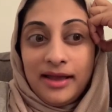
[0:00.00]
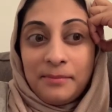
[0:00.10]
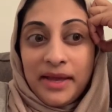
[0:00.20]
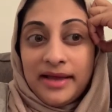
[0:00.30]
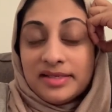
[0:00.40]

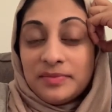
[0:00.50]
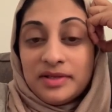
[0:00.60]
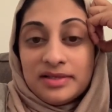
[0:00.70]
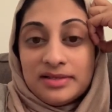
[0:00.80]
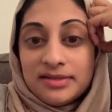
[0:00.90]
My
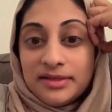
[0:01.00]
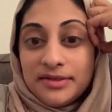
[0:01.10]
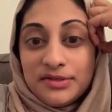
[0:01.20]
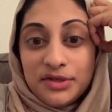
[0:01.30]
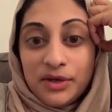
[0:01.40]
husband's going to
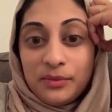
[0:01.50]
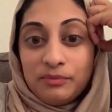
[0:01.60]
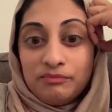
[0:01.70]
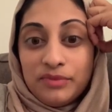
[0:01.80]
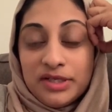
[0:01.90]
start
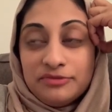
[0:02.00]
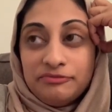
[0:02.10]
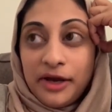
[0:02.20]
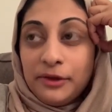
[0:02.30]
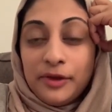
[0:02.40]
his
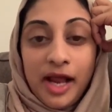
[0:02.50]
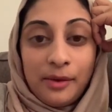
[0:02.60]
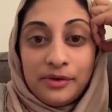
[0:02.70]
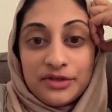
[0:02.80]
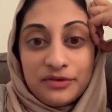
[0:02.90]
regular
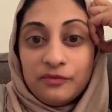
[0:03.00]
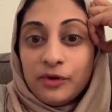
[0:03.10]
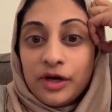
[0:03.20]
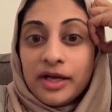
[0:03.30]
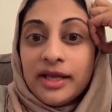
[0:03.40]
hours of
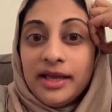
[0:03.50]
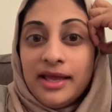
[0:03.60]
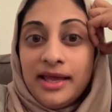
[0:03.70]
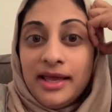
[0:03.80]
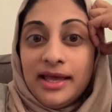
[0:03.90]
work,
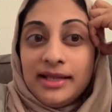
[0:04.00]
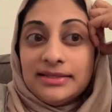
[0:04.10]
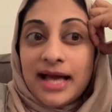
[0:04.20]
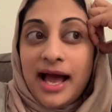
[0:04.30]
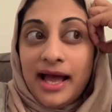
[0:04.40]
and
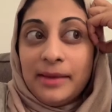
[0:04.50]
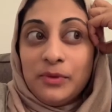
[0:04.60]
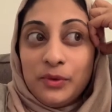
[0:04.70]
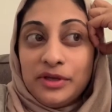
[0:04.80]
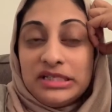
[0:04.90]
I'm
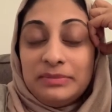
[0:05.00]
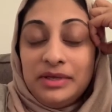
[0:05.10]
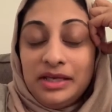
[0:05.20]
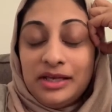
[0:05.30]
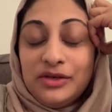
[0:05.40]
going to
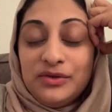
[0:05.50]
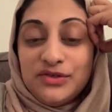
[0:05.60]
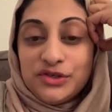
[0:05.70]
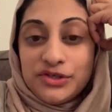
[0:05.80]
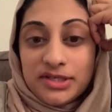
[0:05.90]
be in New
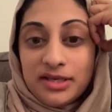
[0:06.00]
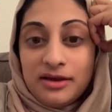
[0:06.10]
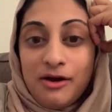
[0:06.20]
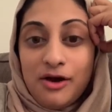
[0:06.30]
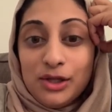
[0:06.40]
Jersey
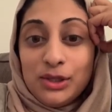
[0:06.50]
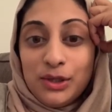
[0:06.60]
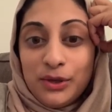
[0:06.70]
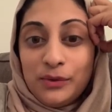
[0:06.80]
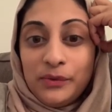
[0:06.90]
all
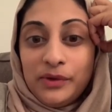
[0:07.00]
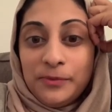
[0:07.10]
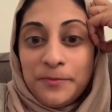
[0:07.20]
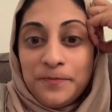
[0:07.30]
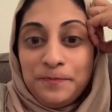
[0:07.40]
alone
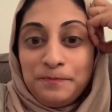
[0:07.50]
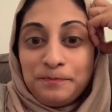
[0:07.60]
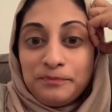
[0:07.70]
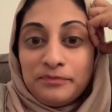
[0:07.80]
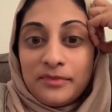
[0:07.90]

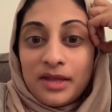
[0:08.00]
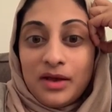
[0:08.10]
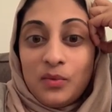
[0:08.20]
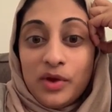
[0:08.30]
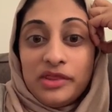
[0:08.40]

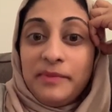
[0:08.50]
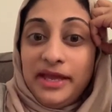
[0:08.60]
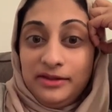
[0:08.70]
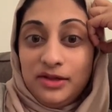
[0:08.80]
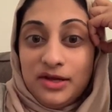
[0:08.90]
with my
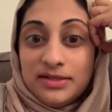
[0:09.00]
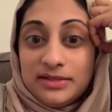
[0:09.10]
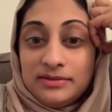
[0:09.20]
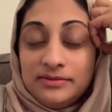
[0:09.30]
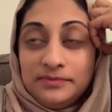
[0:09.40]
in-laws.